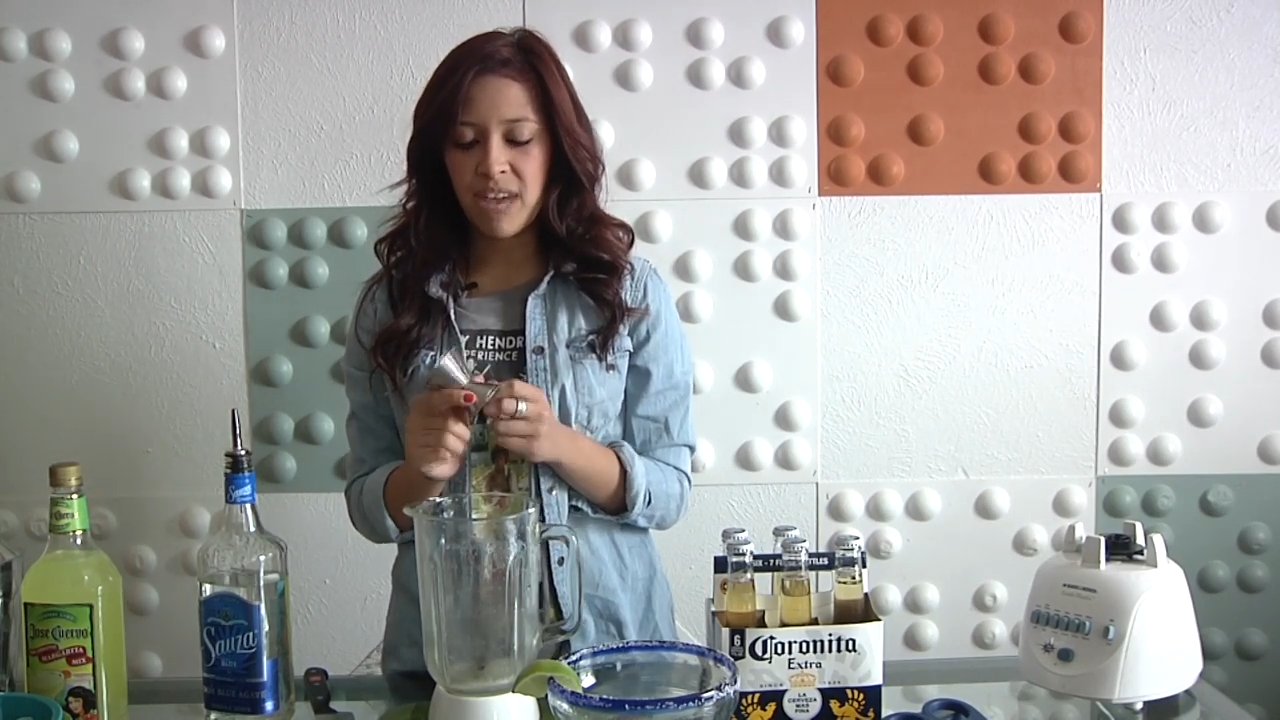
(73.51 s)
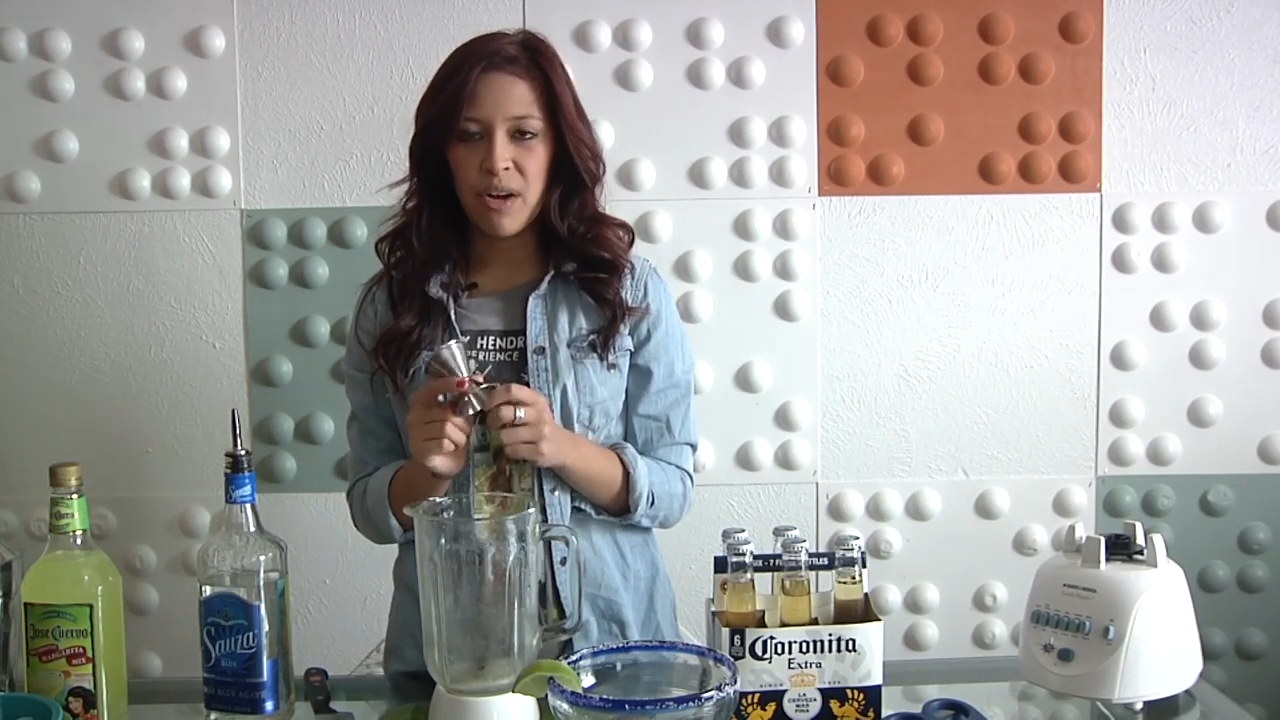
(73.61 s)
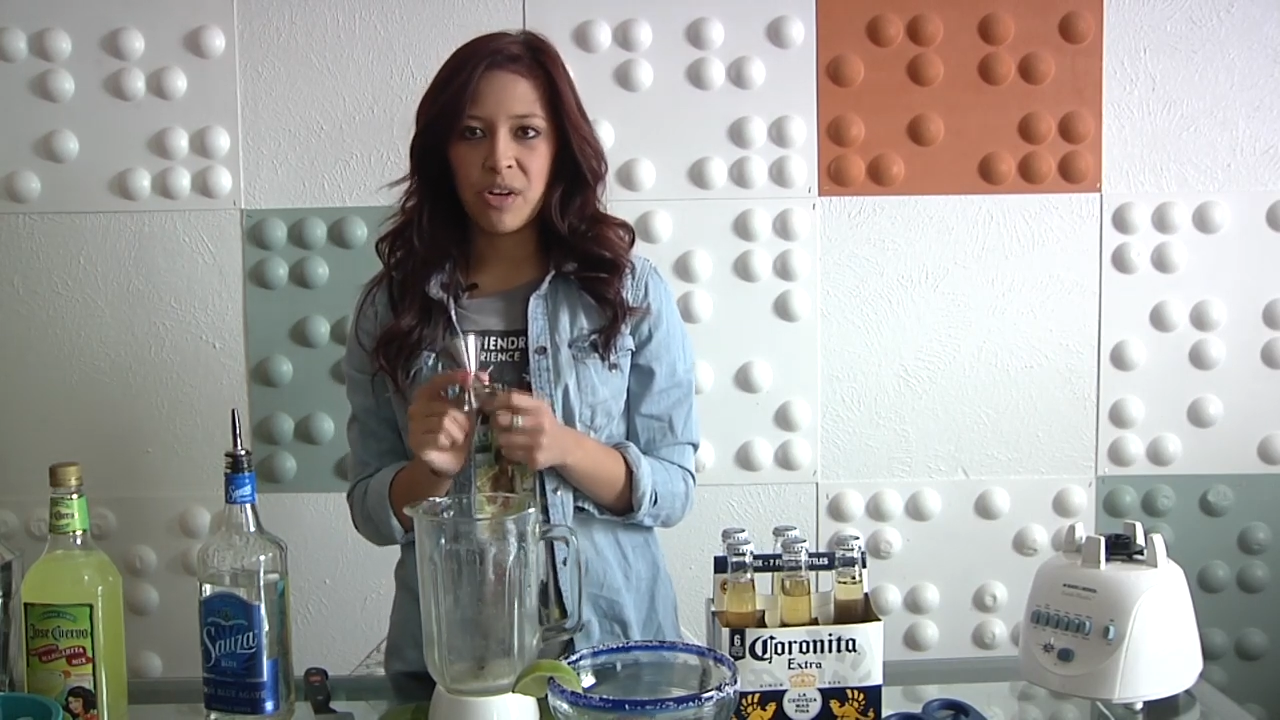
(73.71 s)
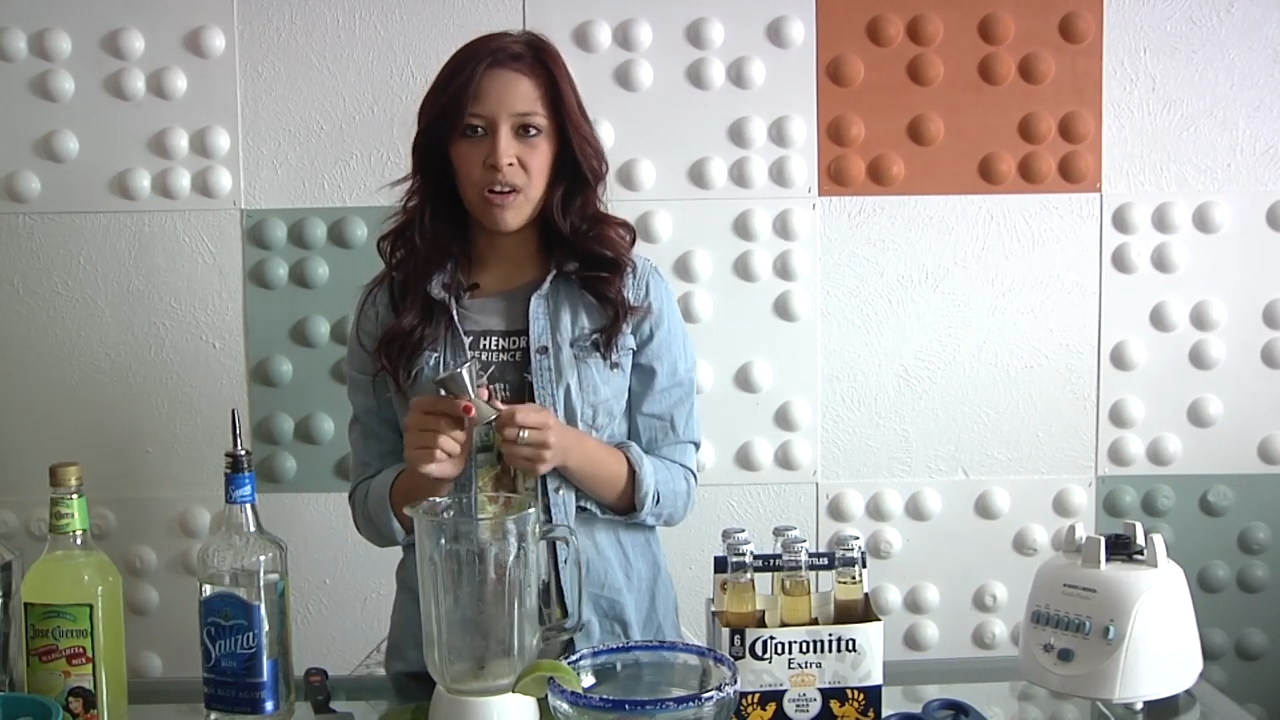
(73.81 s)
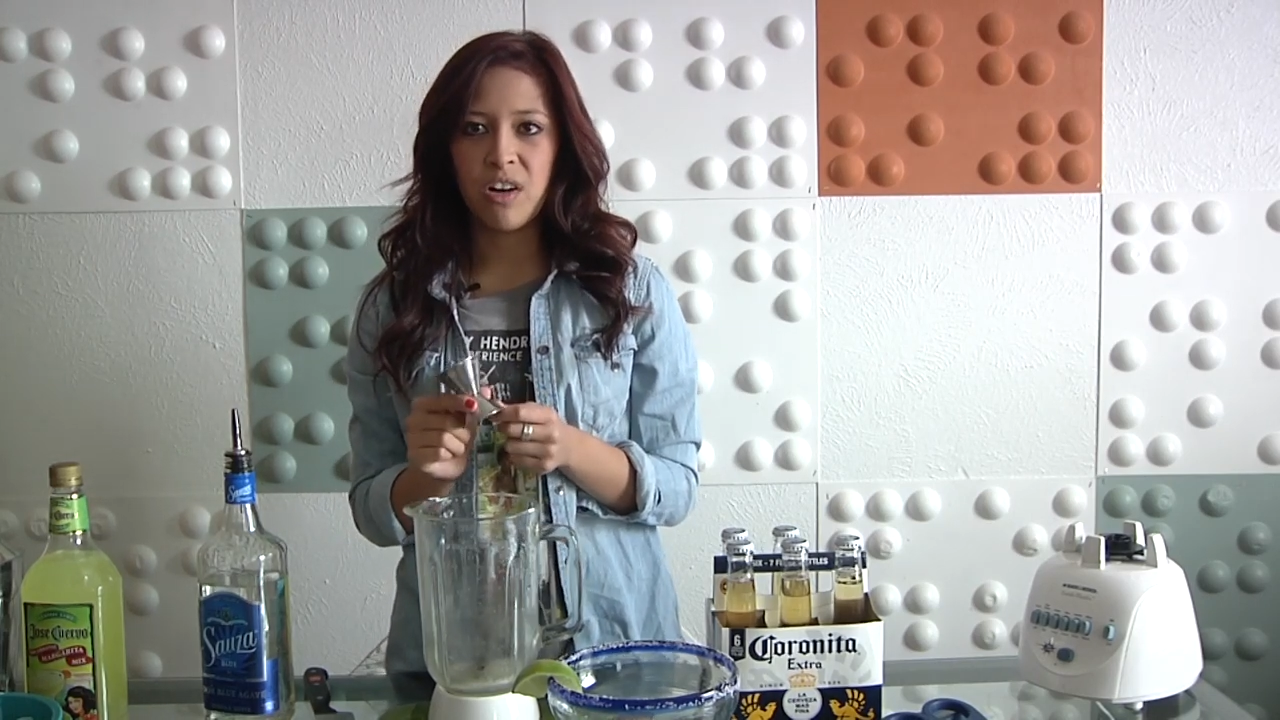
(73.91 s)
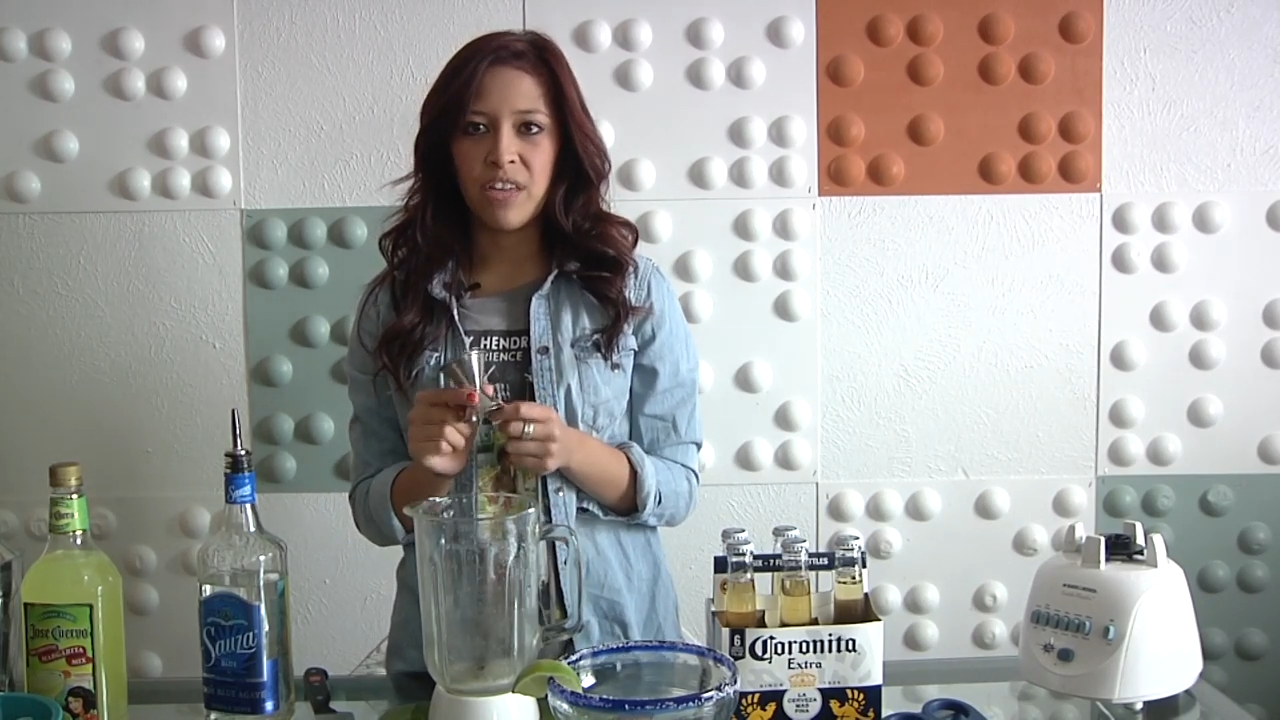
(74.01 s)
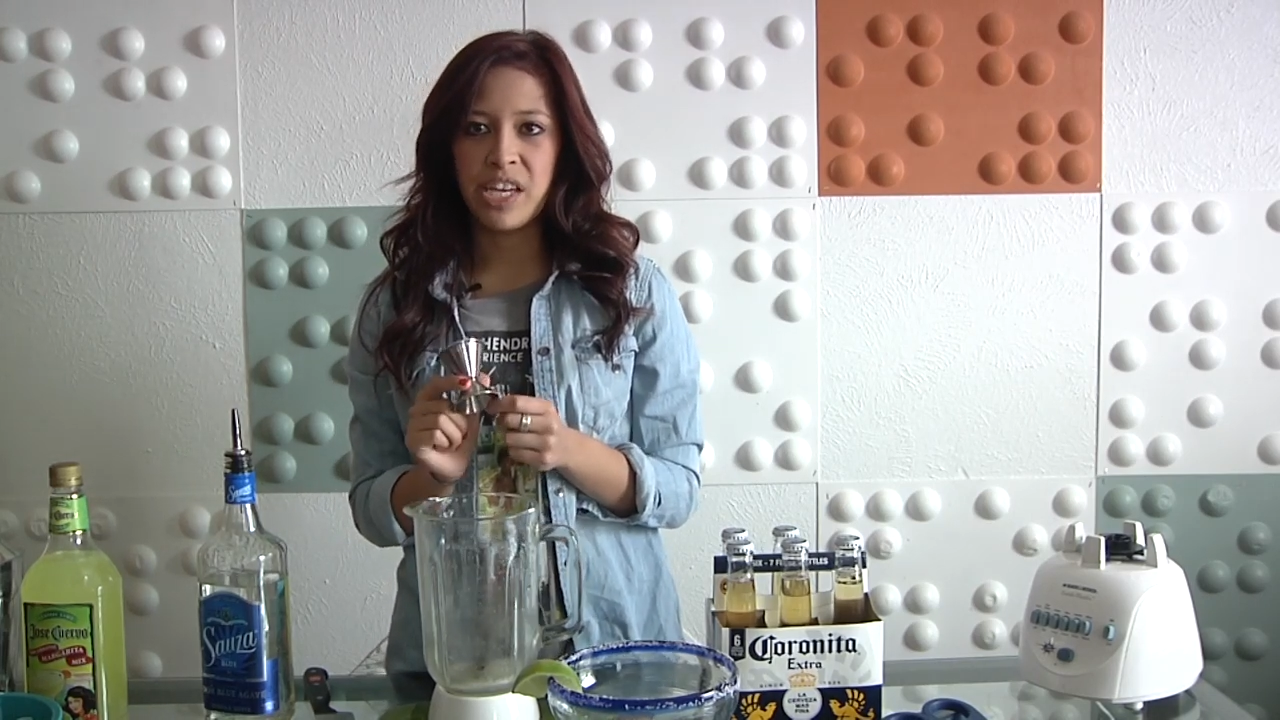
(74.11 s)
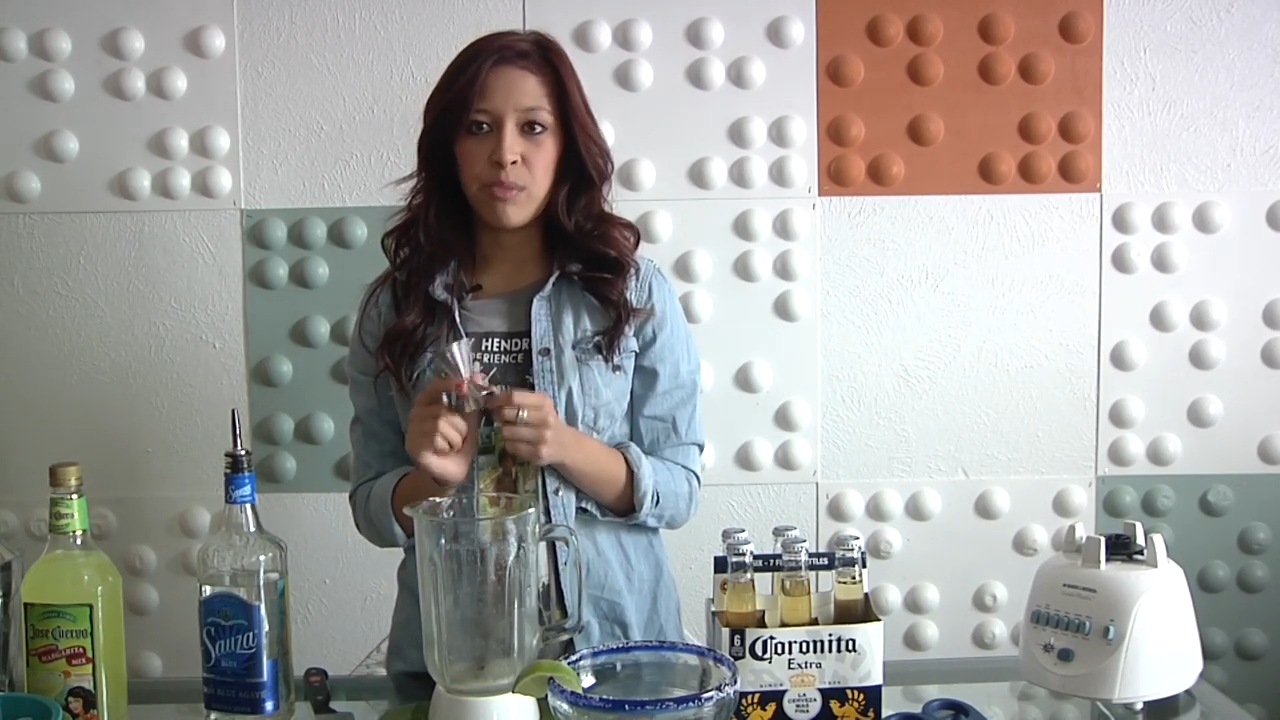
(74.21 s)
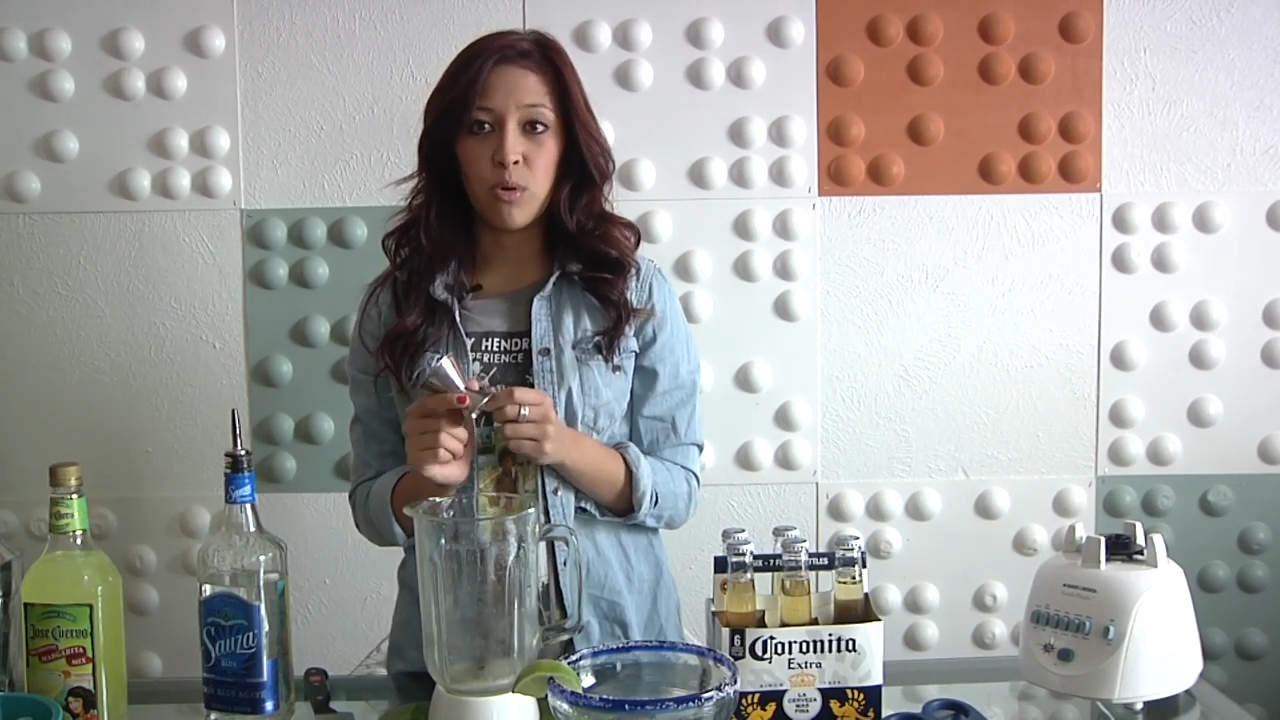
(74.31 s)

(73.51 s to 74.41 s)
alcohol that you